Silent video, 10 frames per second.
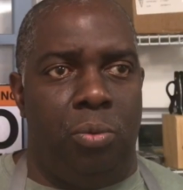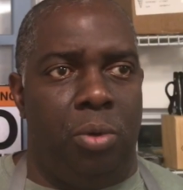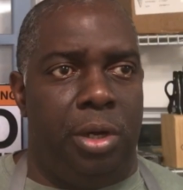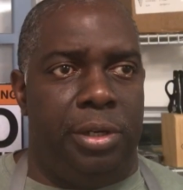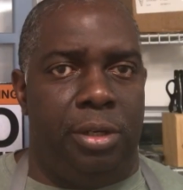
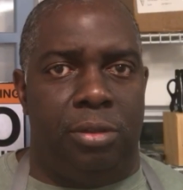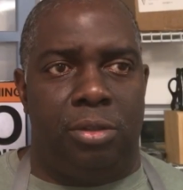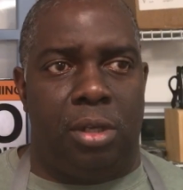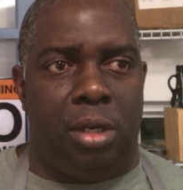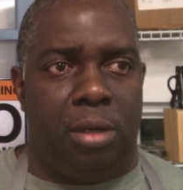One is,
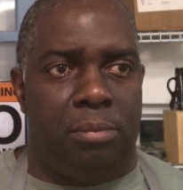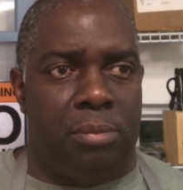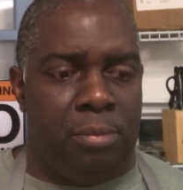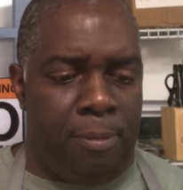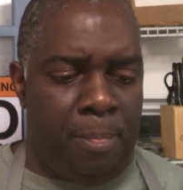
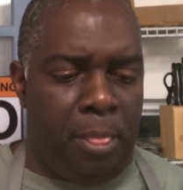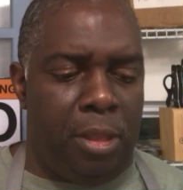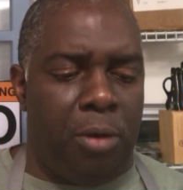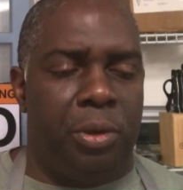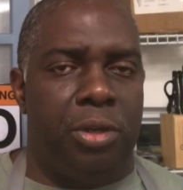
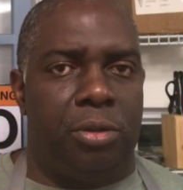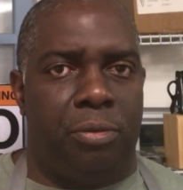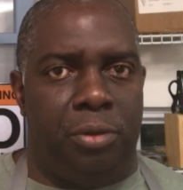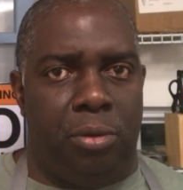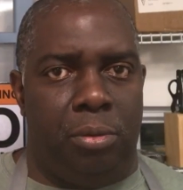no, we use a
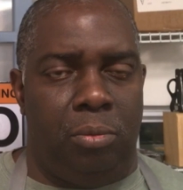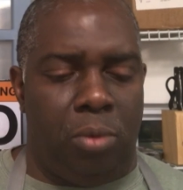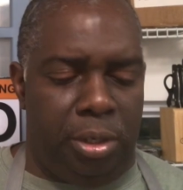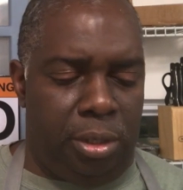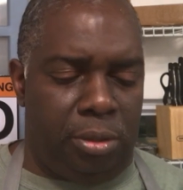few.
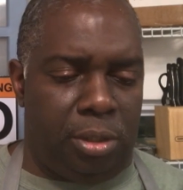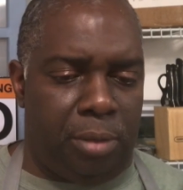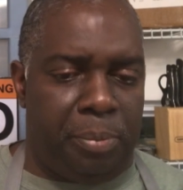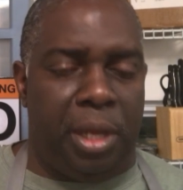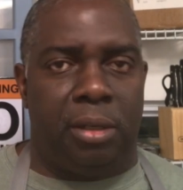One is
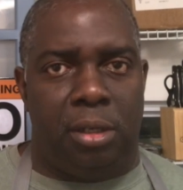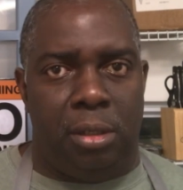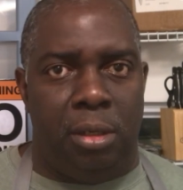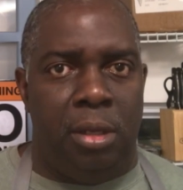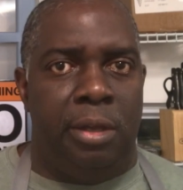pectin.
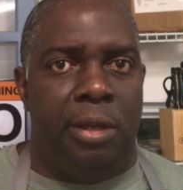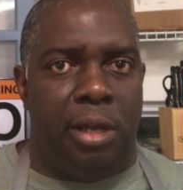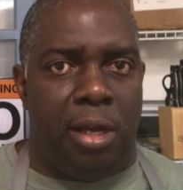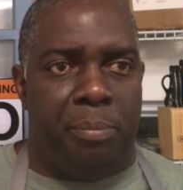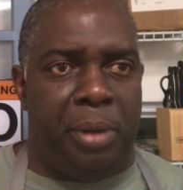
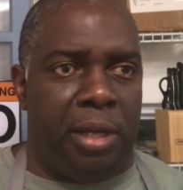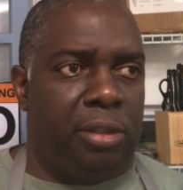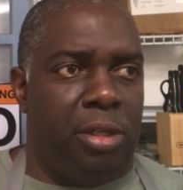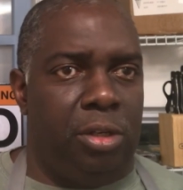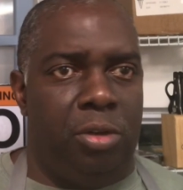
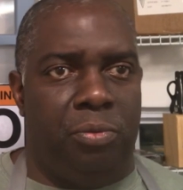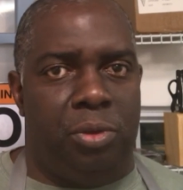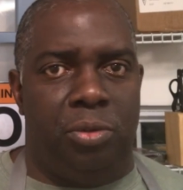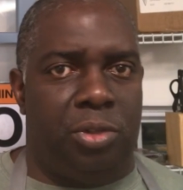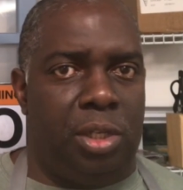Pectin,
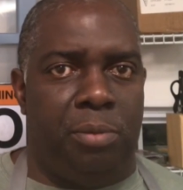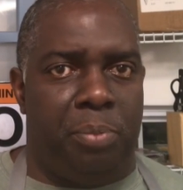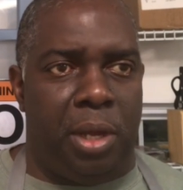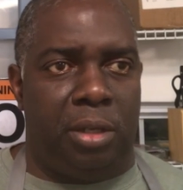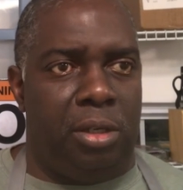you've seen
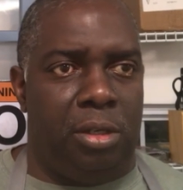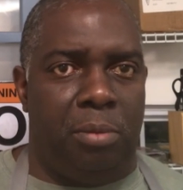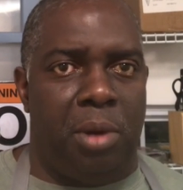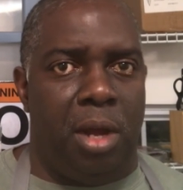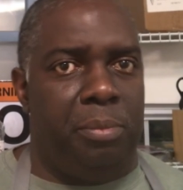pectin. Your
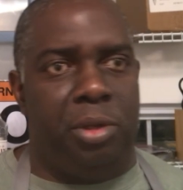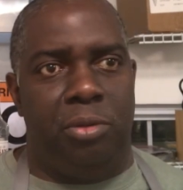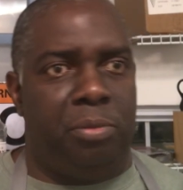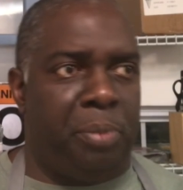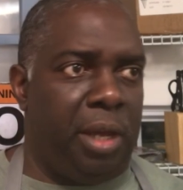mom
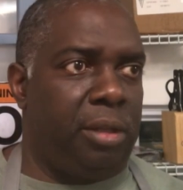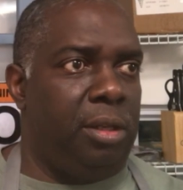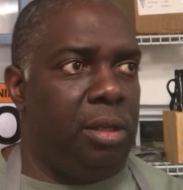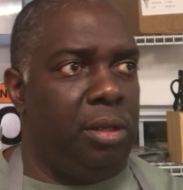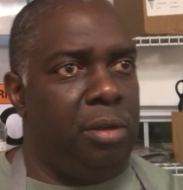used
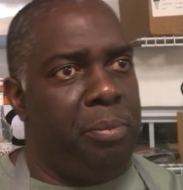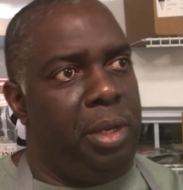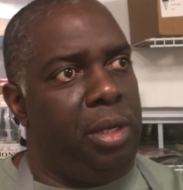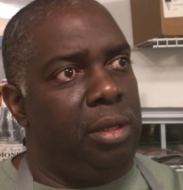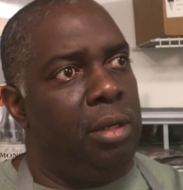pectin to
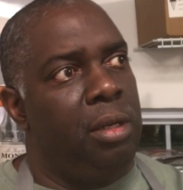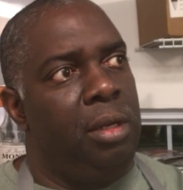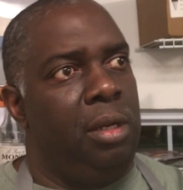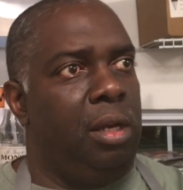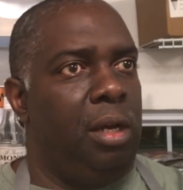make
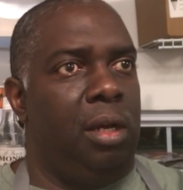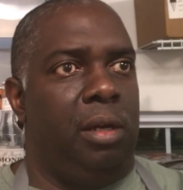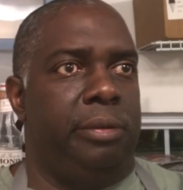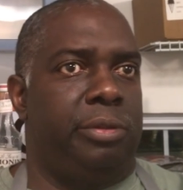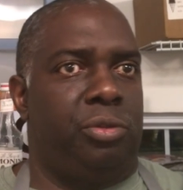
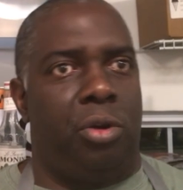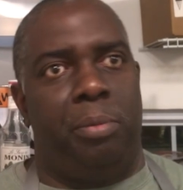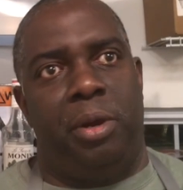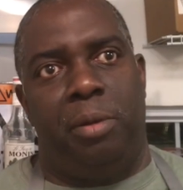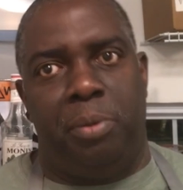
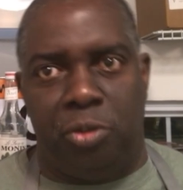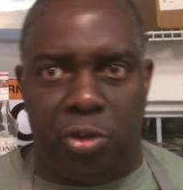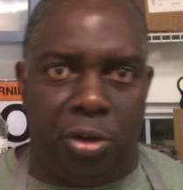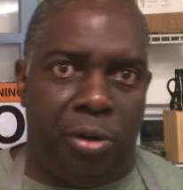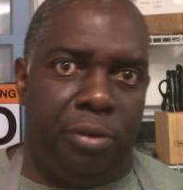strawberry
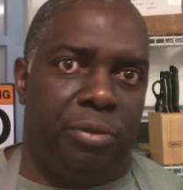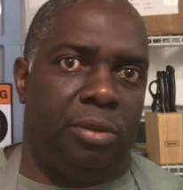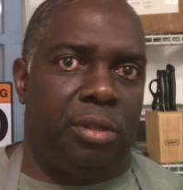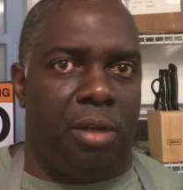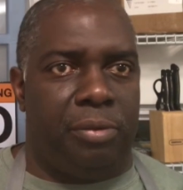preserves
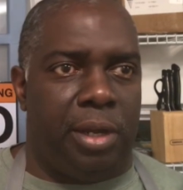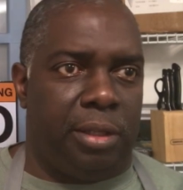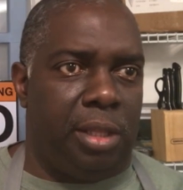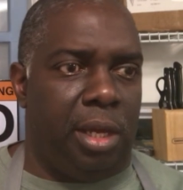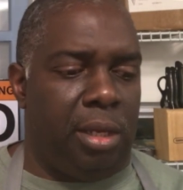and stuff
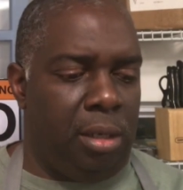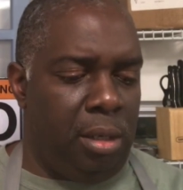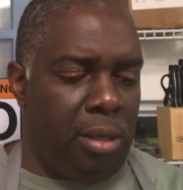like that.